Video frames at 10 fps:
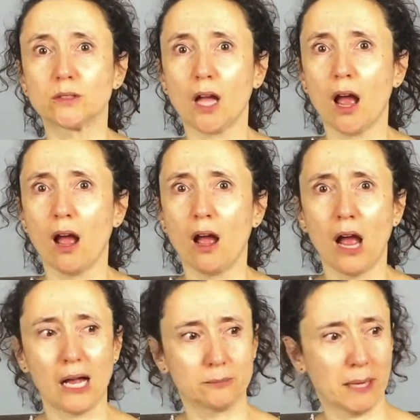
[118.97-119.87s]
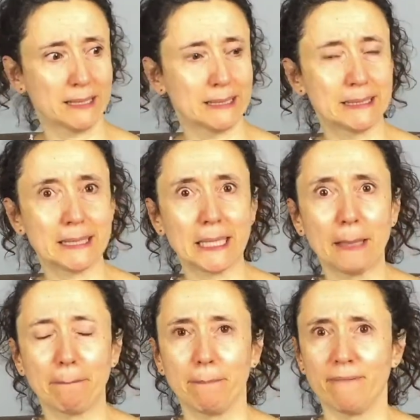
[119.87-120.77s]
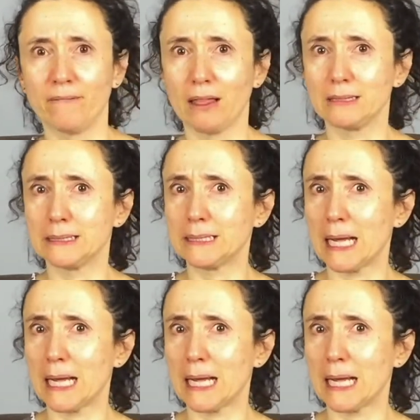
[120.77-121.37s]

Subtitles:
and my team all felt the same.